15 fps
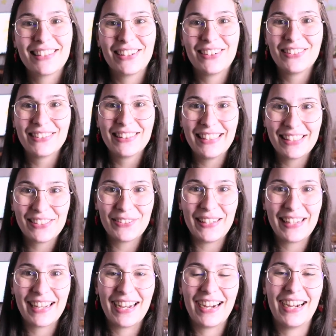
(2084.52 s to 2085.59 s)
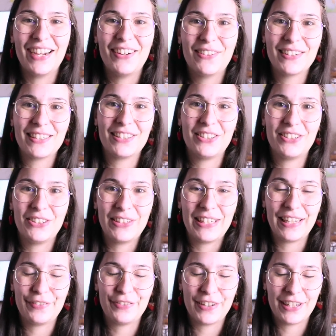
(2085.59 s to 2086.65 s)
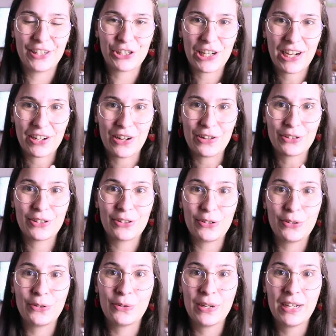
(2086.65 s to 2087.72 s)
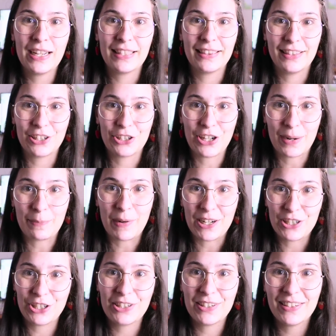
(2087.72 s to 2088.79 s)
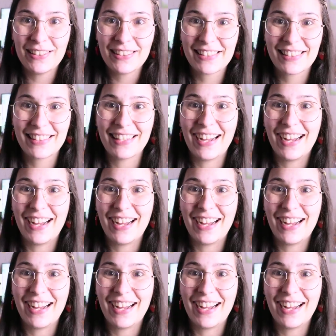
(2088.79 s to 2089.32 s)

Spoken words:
So this week I want to give a shoutout to the Charmaginals.